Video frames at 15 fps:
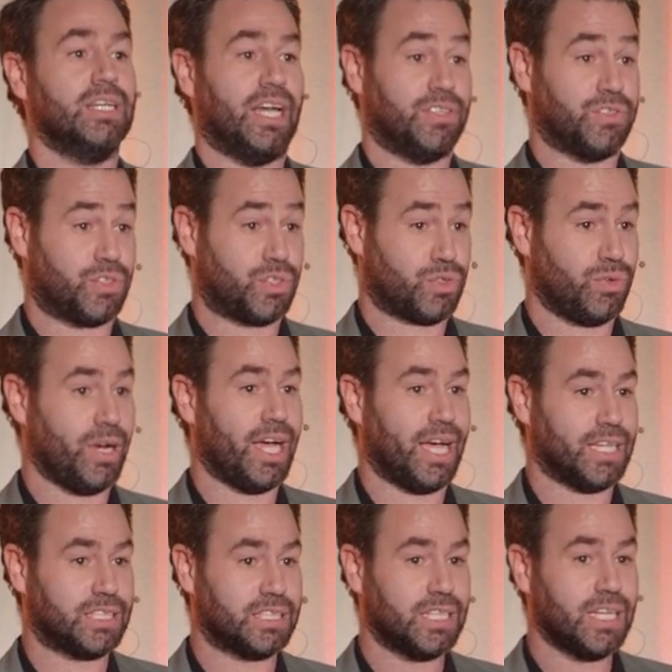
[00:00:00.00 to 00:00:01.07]
and
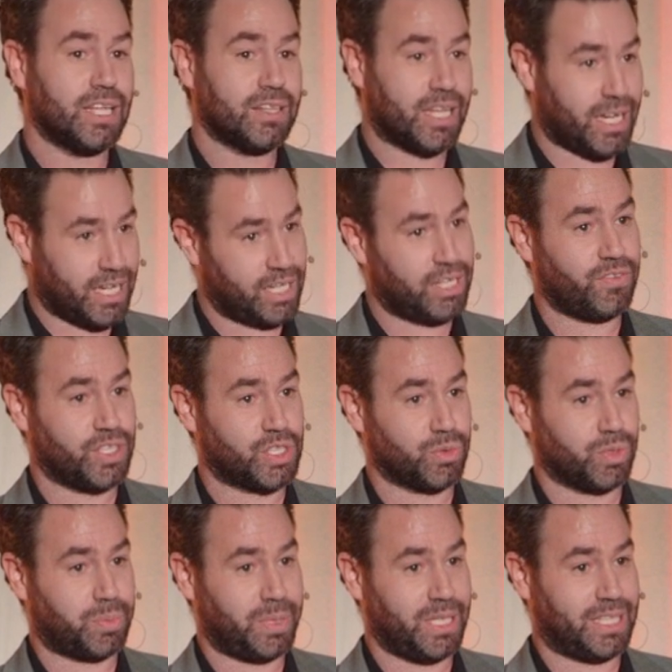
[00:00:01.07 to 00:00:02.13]
stress that an individual
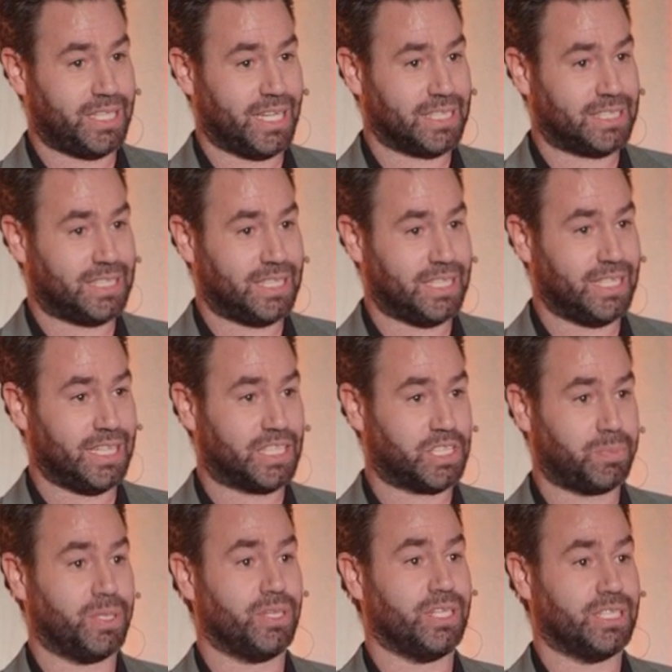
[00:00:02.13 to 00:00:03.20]
with PTSD
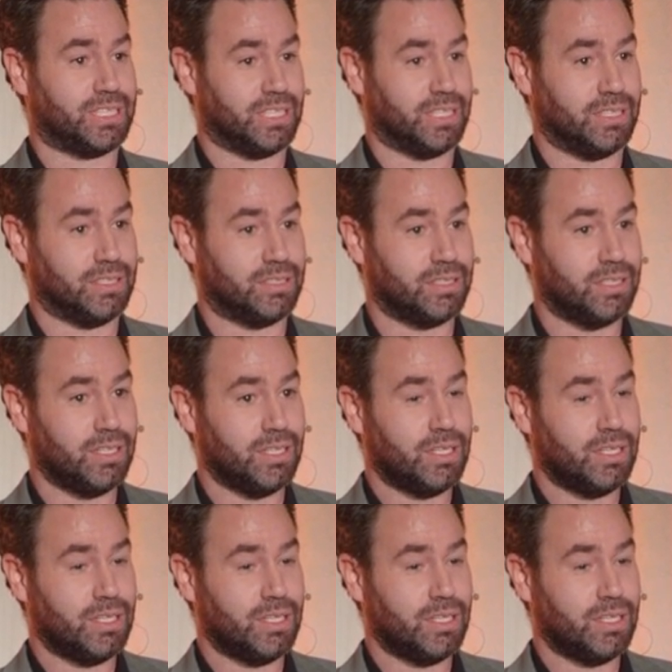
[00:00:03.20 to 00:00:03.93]
experiences.